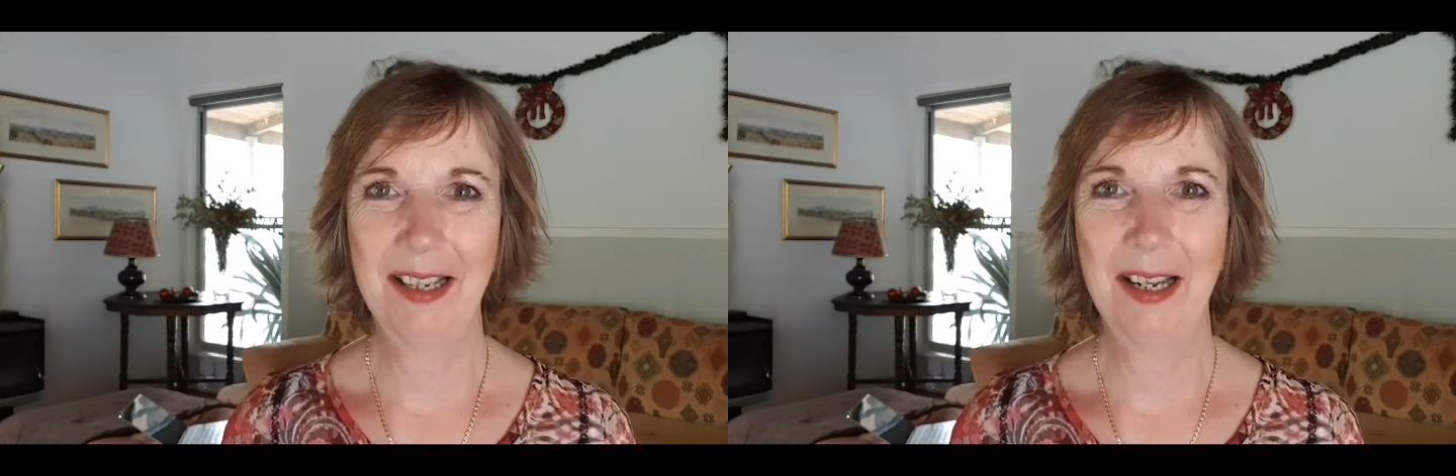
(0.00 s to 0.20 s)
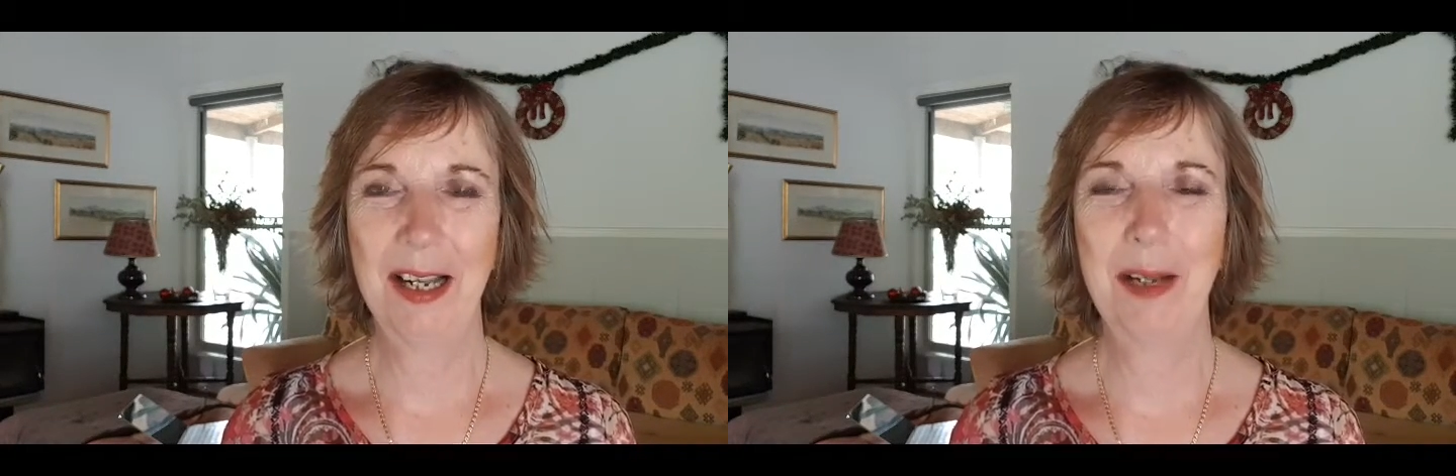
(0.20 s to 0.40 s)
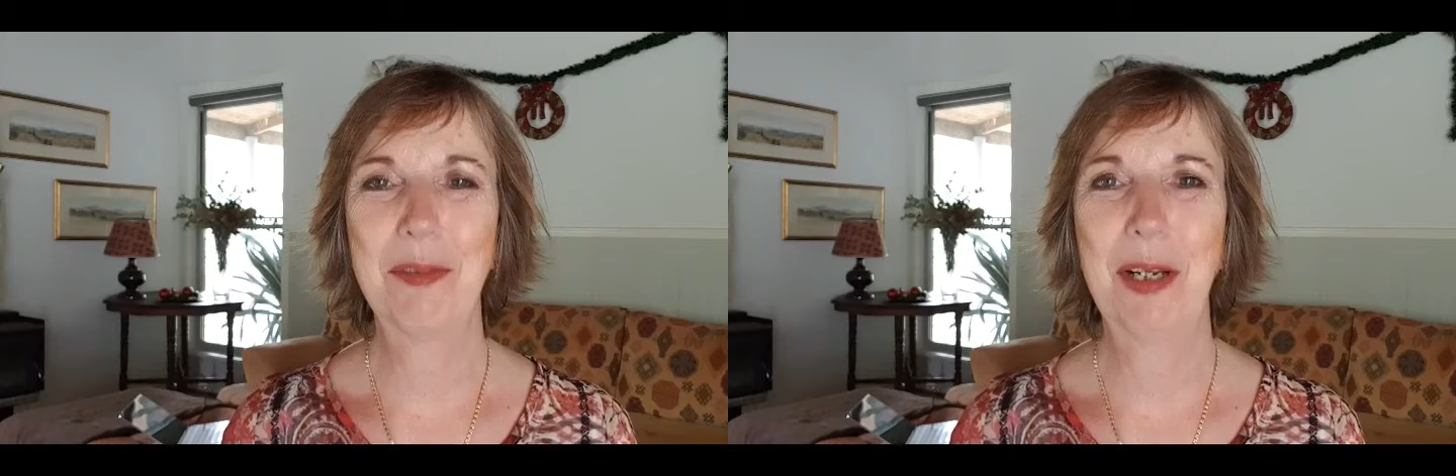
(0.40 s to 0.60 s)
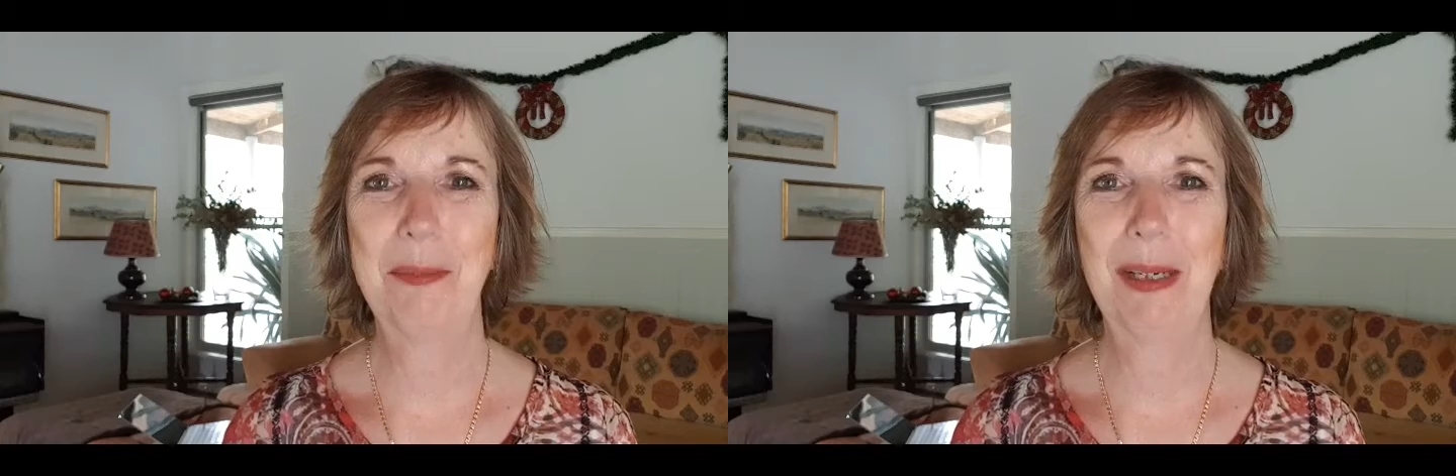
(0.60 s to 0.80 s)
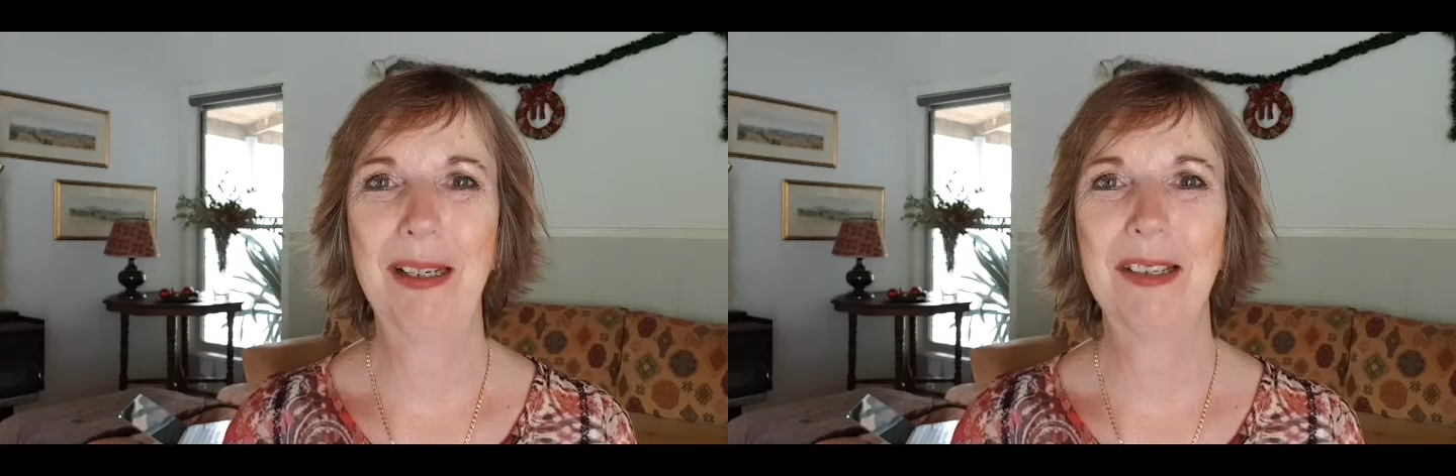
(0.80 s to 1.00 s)
and I have
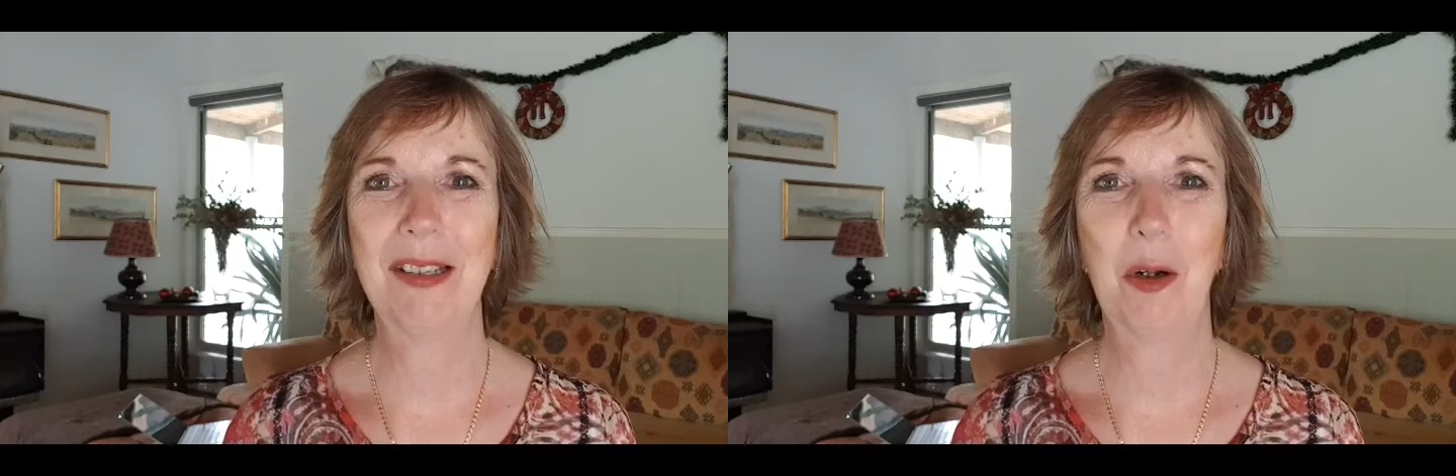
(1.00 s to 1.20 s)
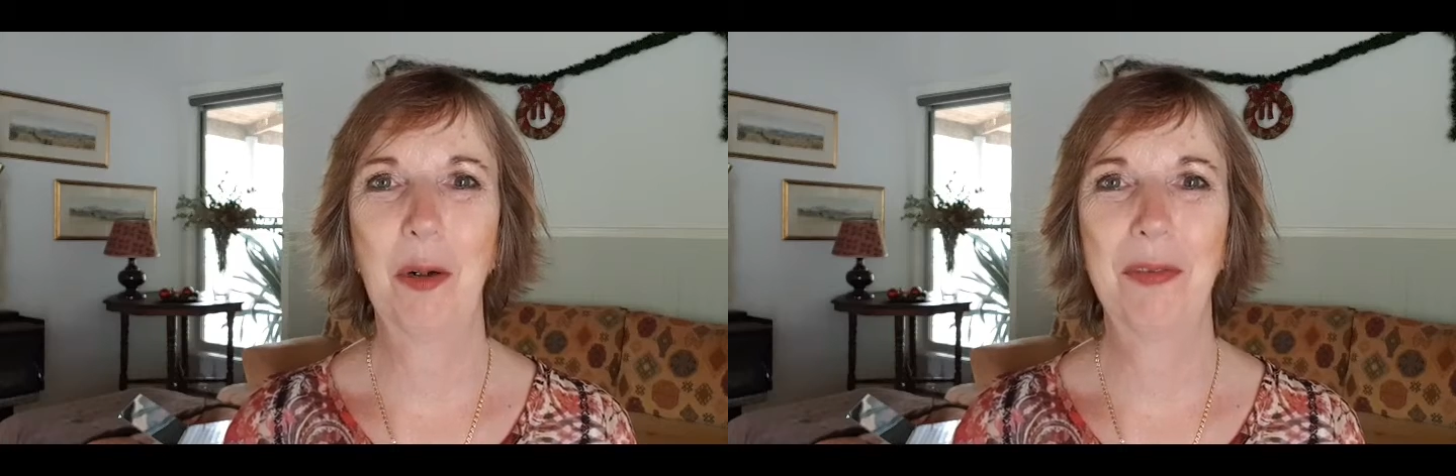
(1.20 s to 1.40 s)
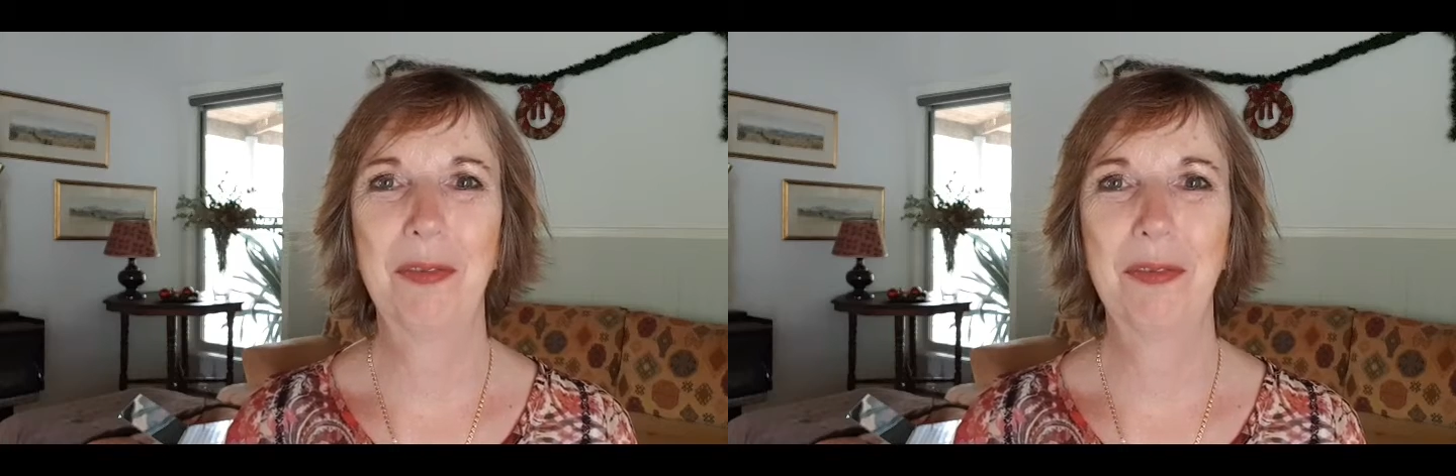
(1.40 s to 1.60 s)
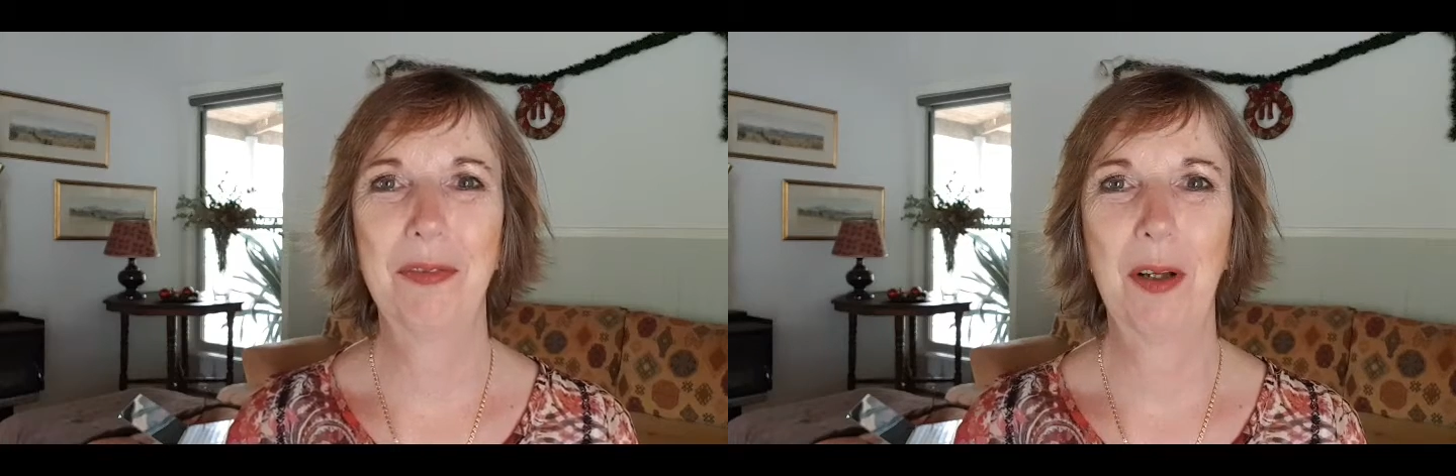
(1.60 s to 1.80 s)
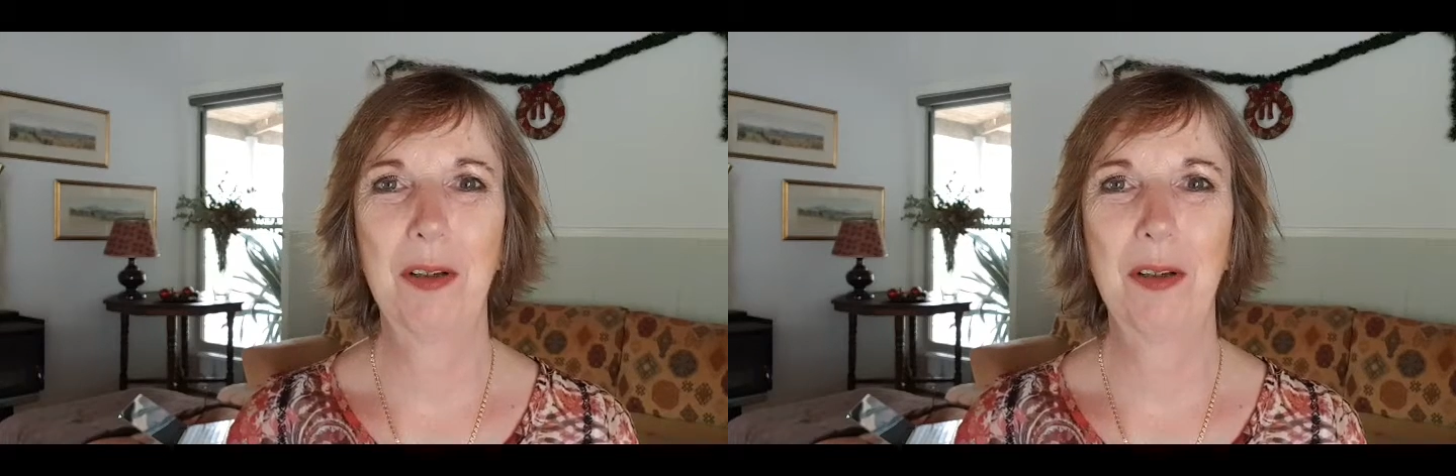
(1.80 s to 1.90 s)
10 minutes of